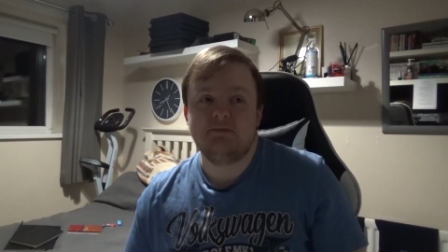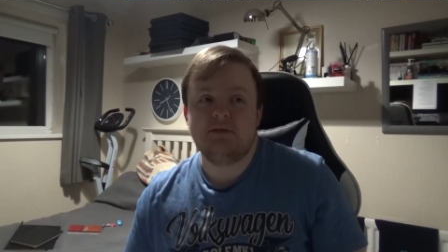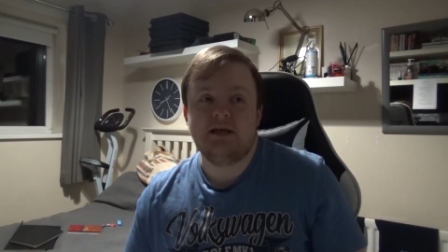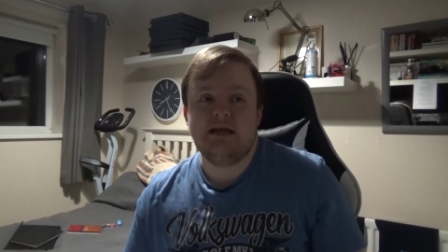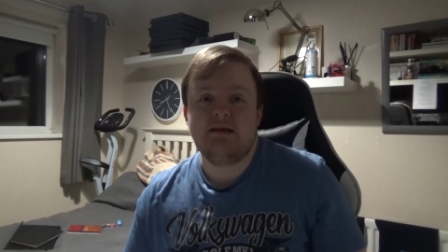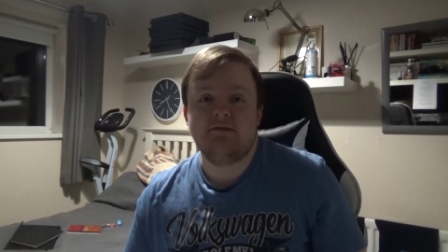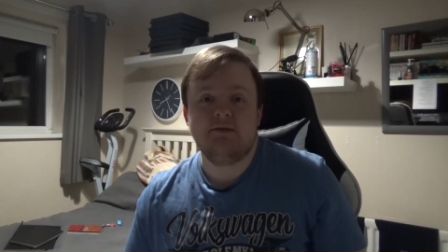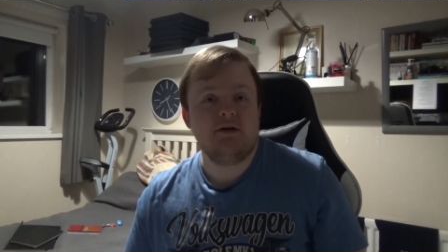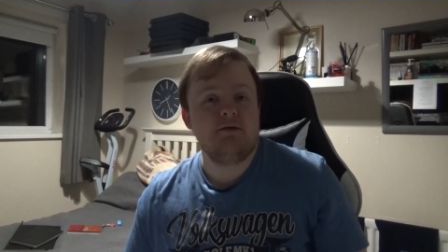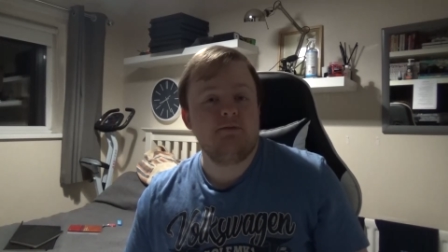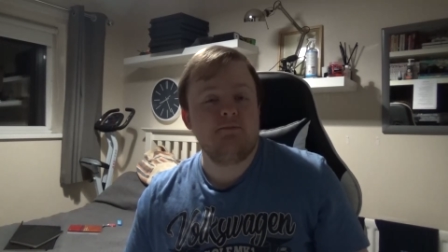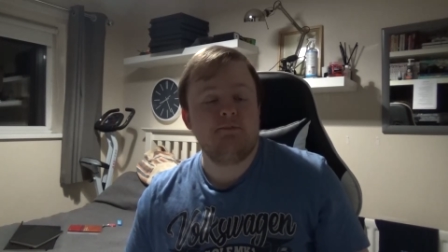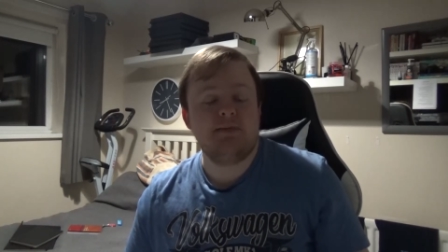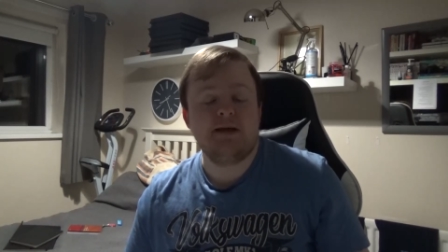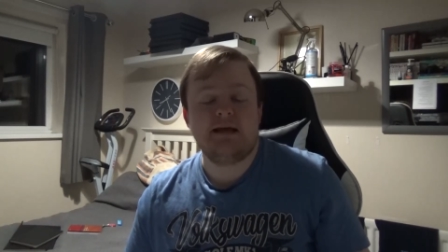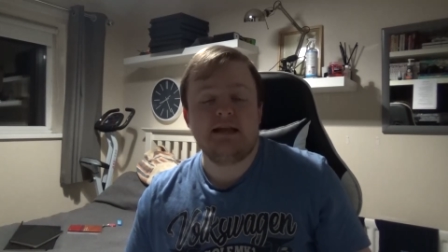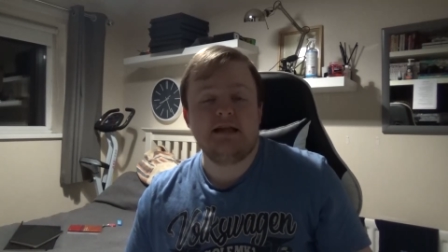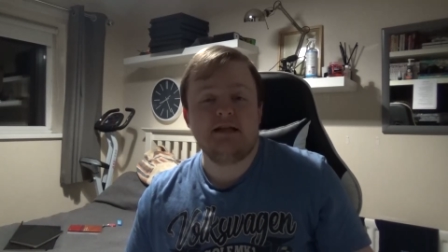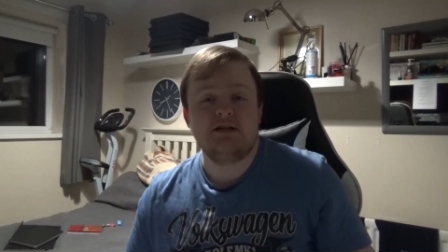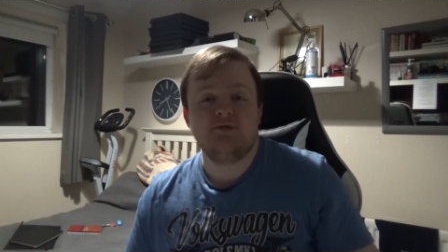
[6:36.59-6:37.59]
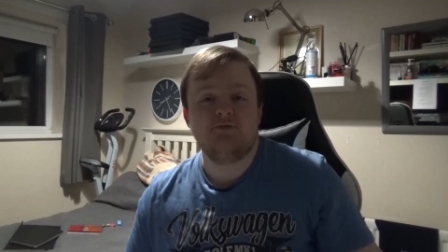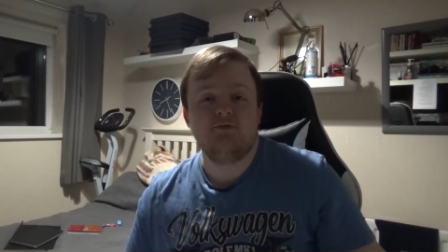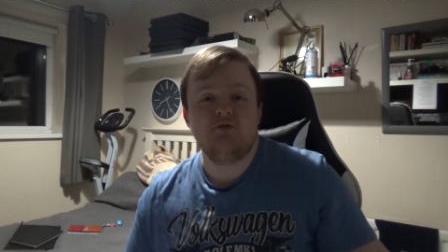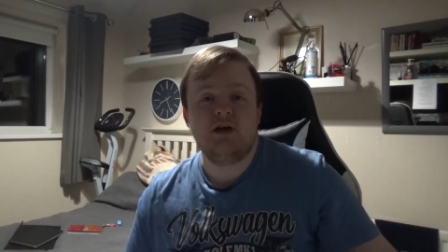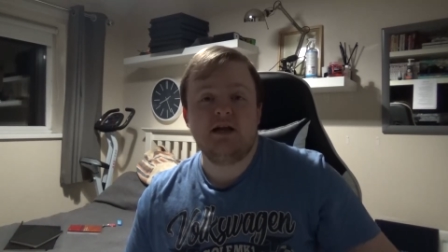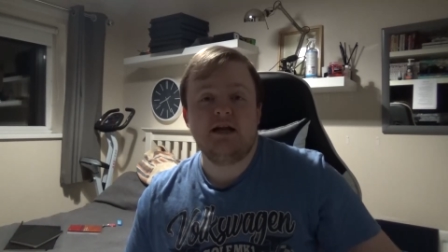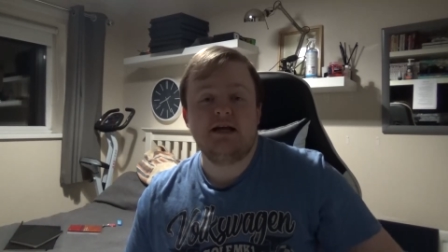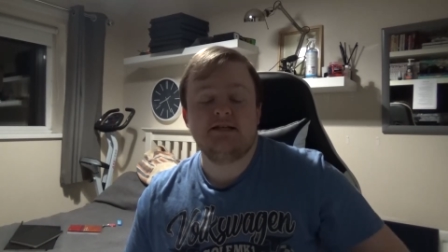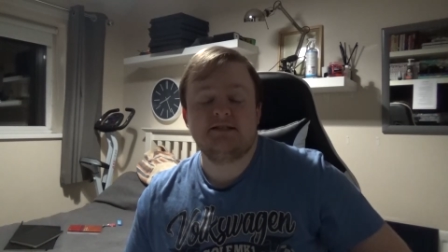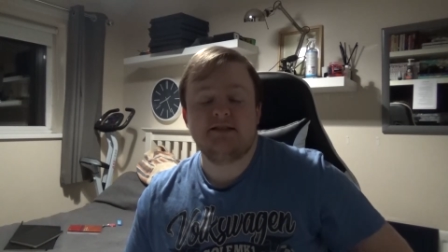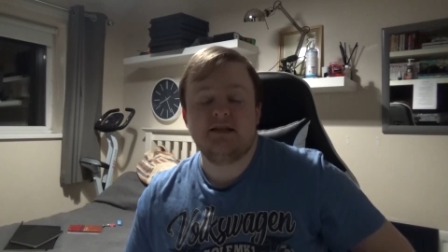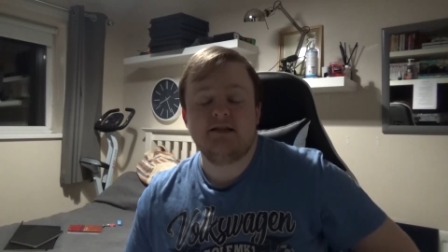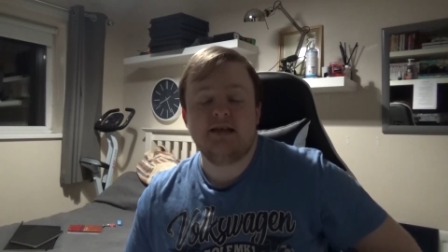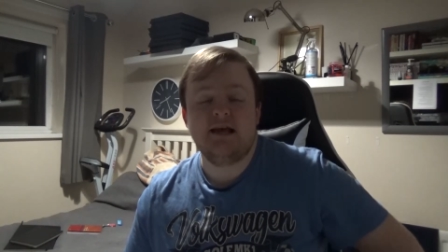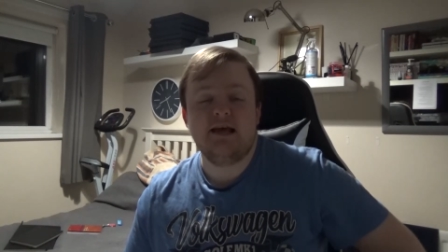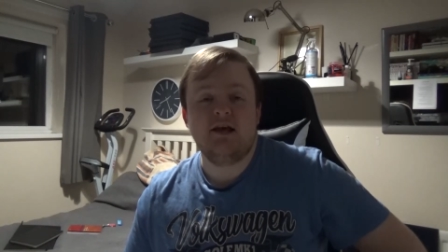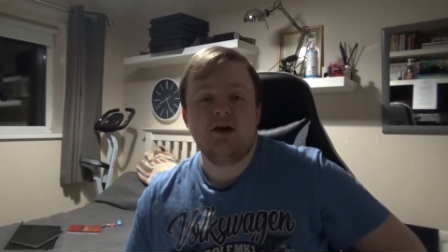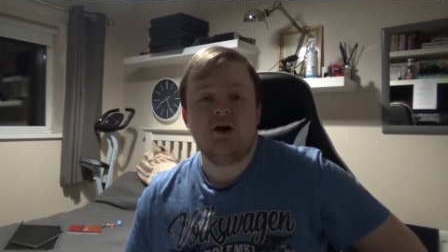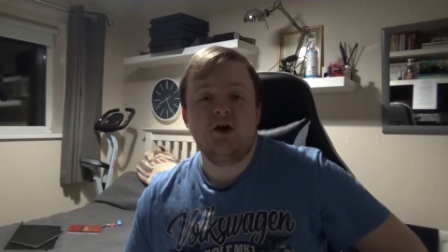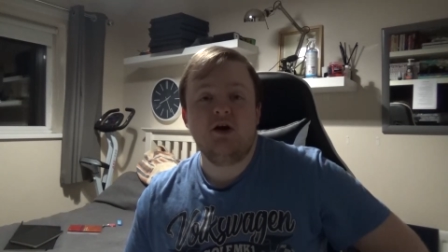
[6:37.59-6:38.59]
even beginning to realize that
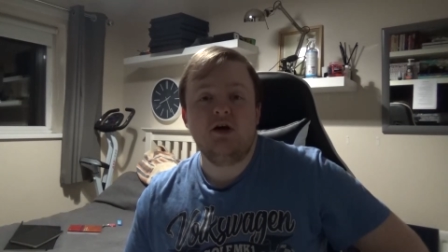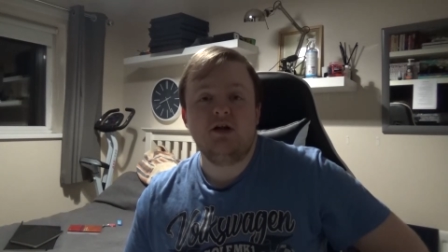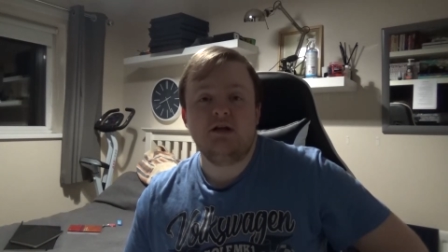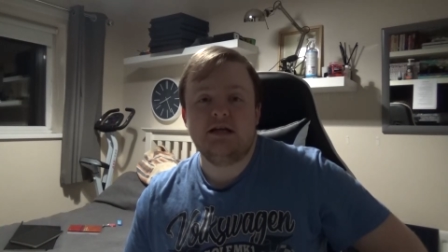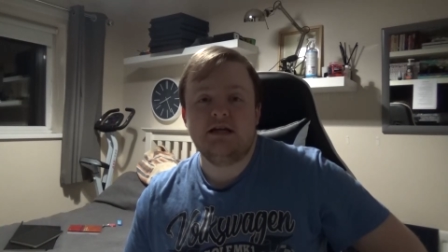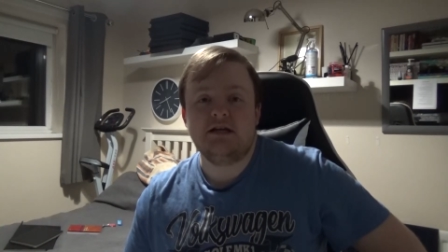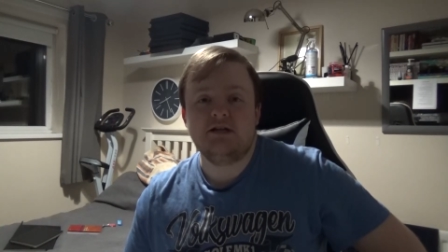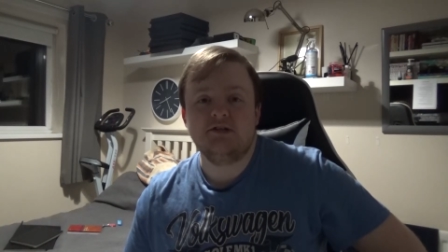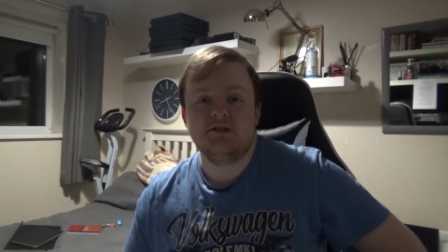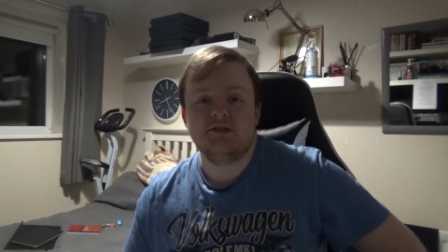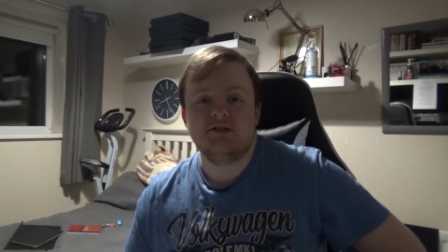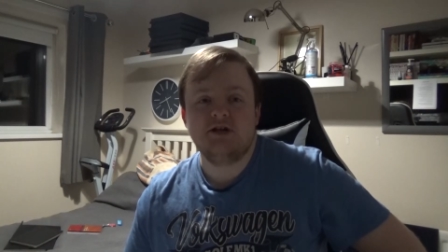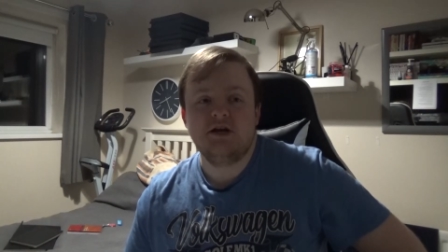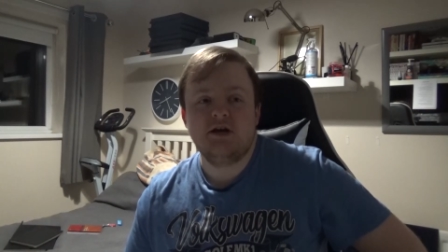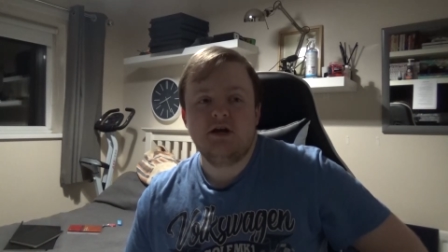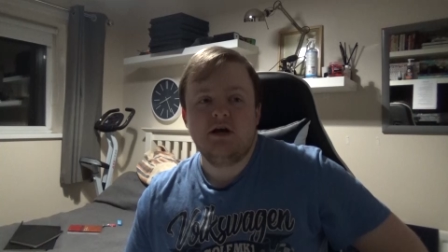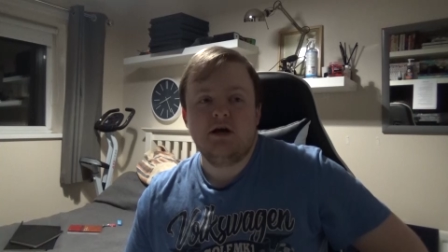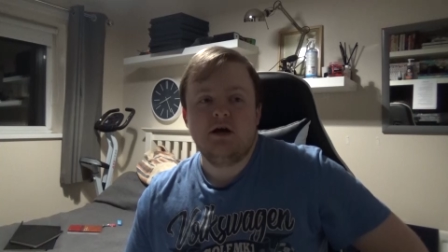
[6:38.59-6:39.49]
they are leaders.